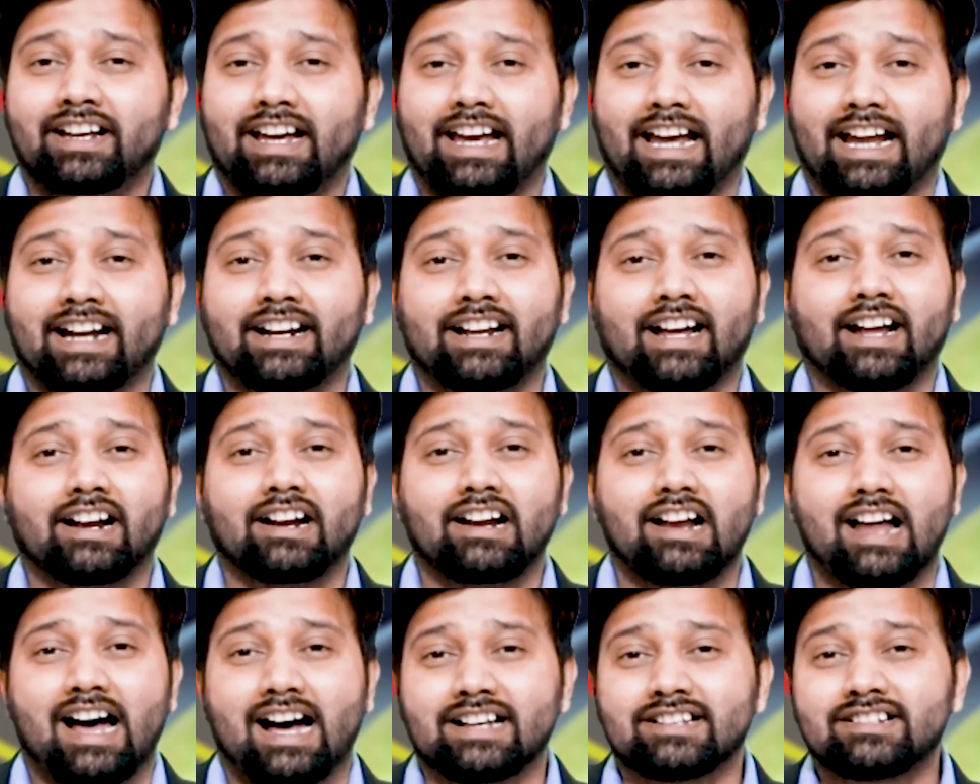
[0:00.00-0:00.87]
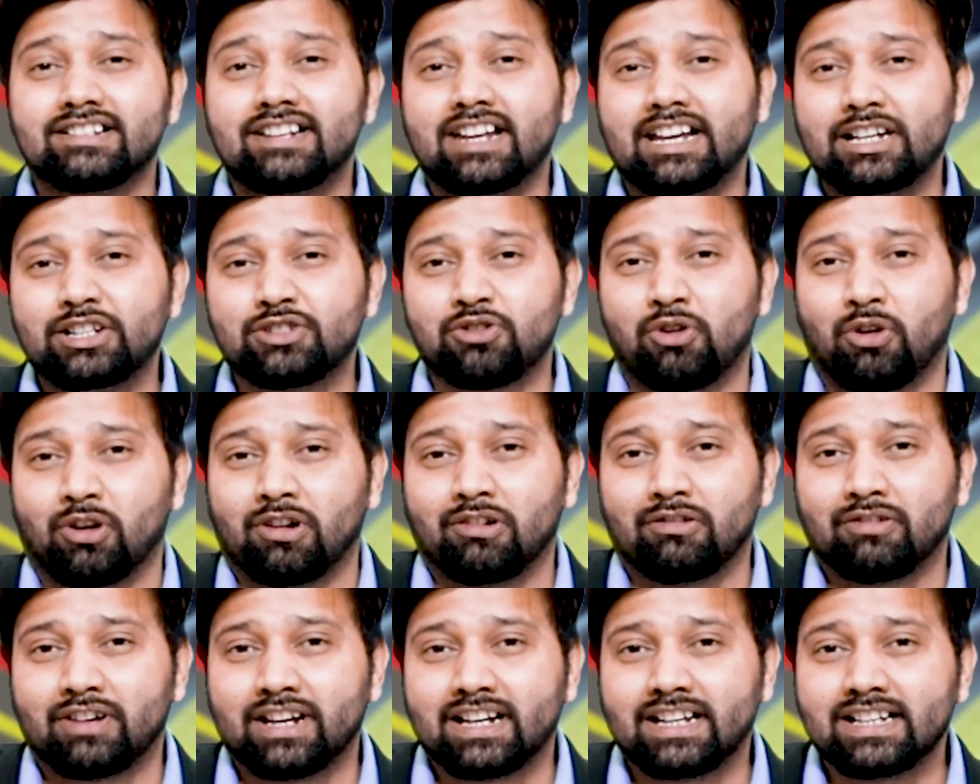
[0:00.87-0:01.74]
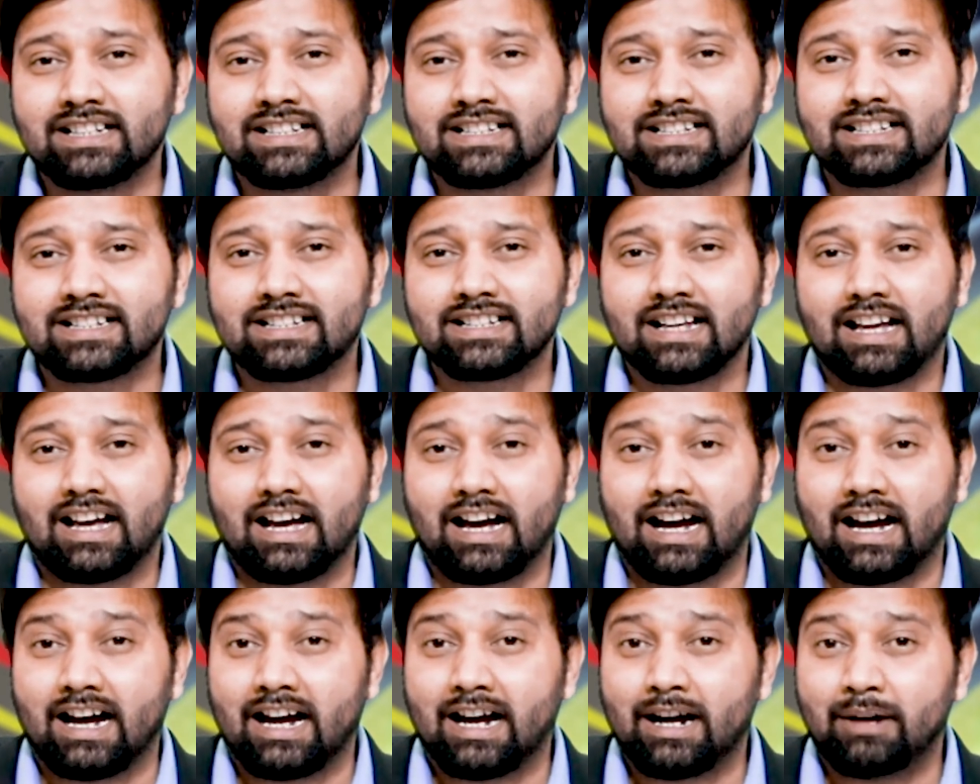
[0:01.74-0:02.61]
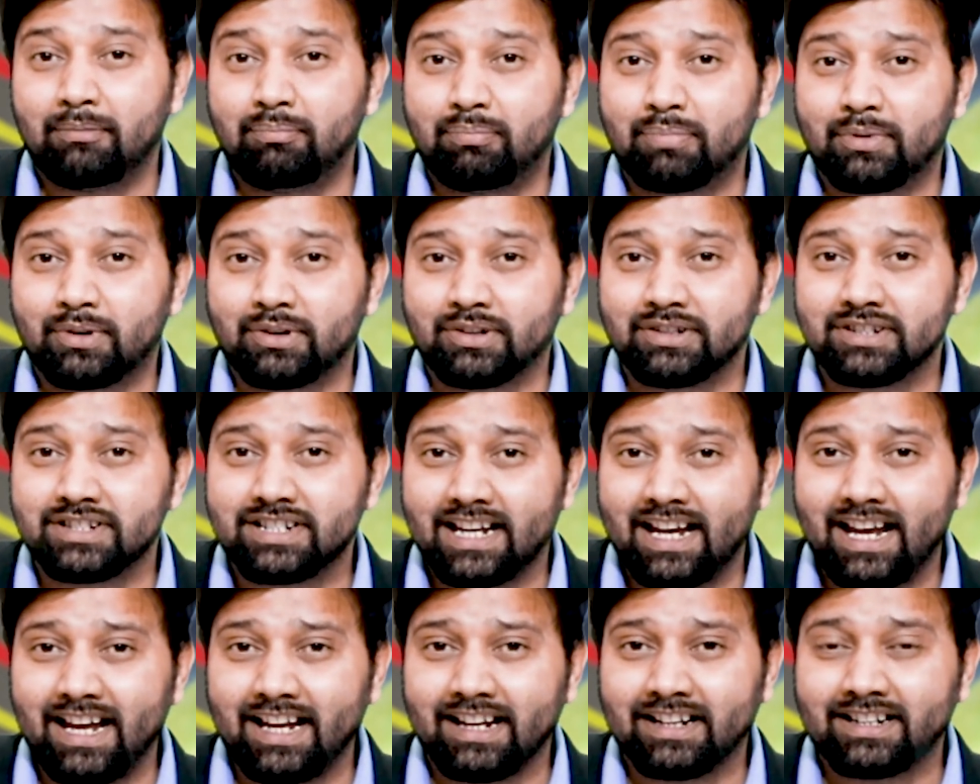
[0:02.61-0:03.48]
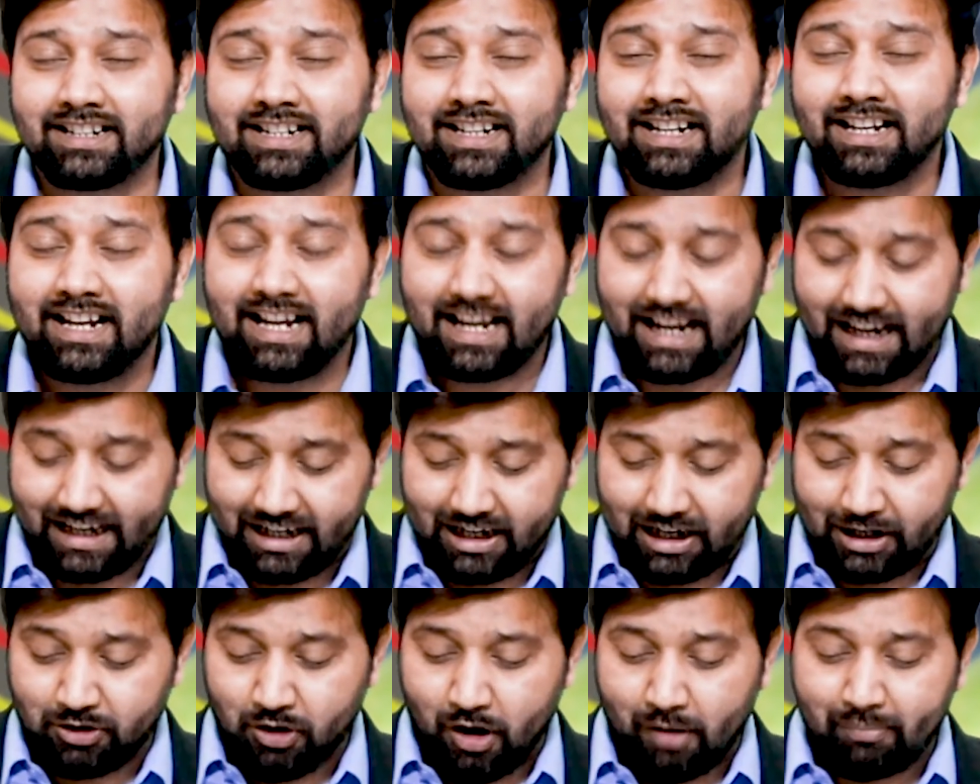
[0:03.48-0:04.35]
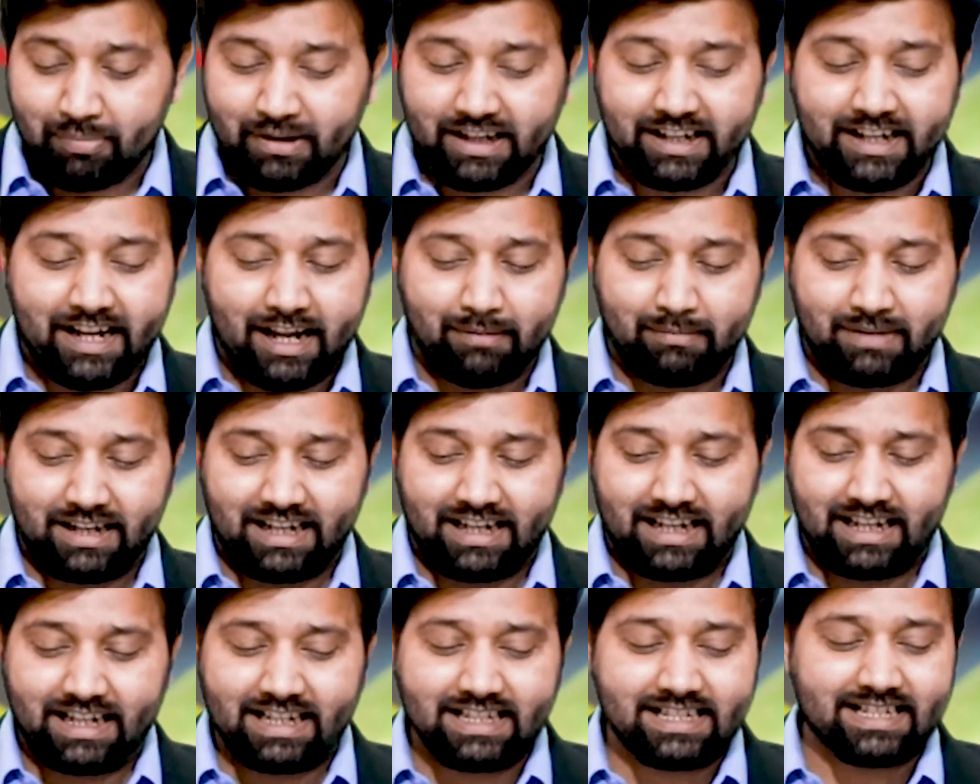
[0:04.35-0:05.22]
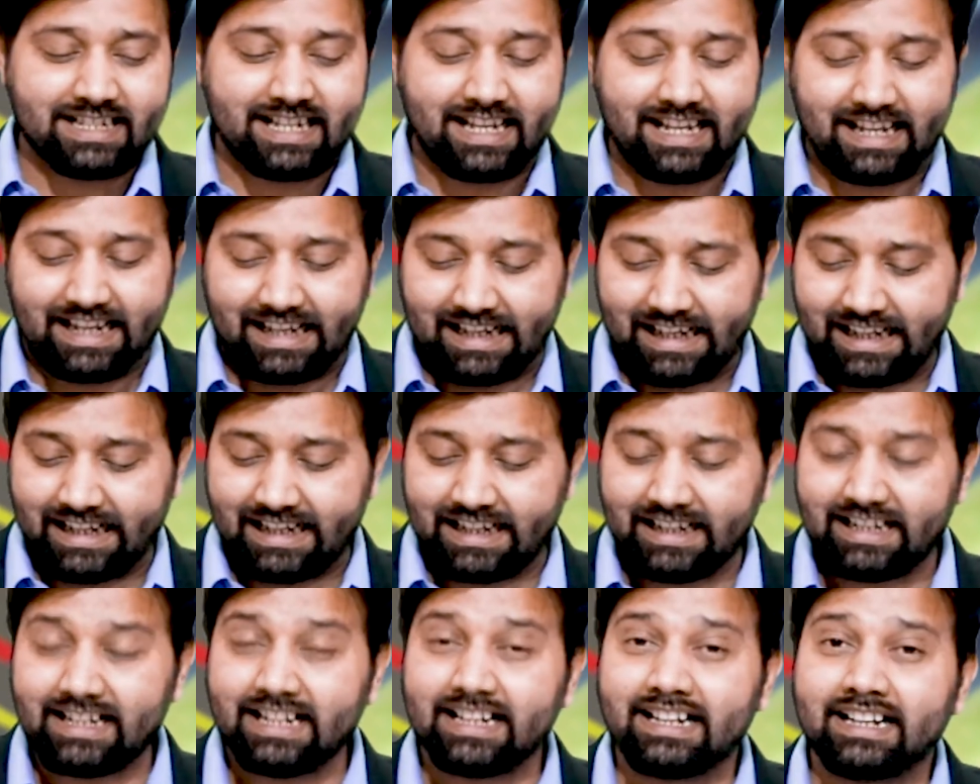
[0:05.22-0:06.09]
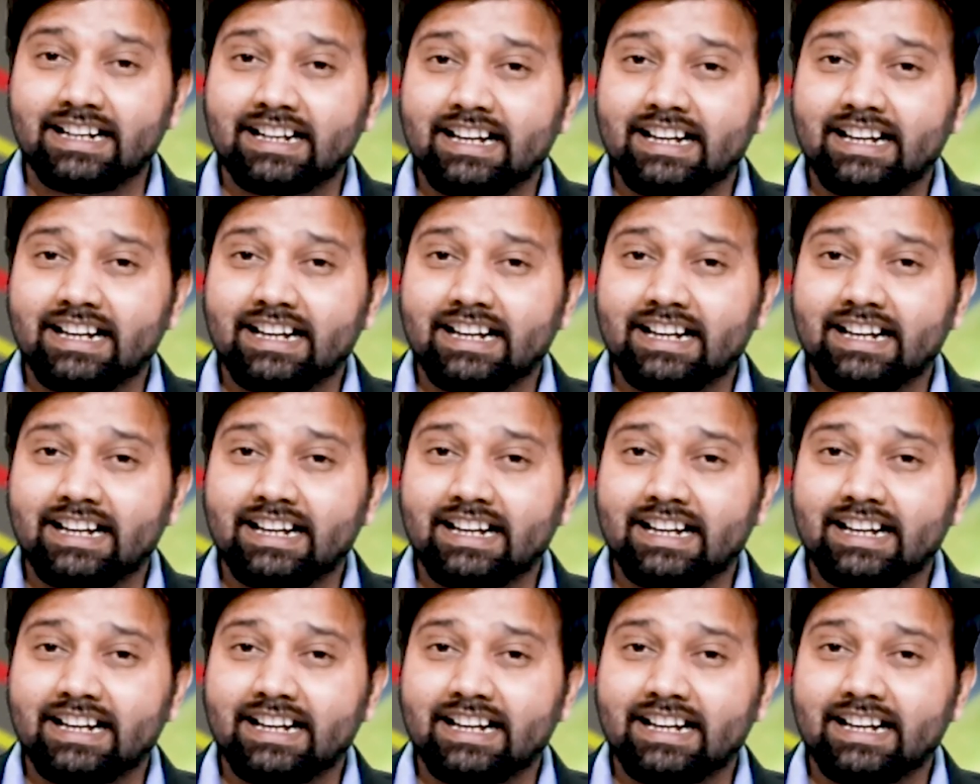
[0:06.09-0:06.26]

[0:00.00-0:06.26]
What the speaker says: and our last day is always a project, and our topic name is heat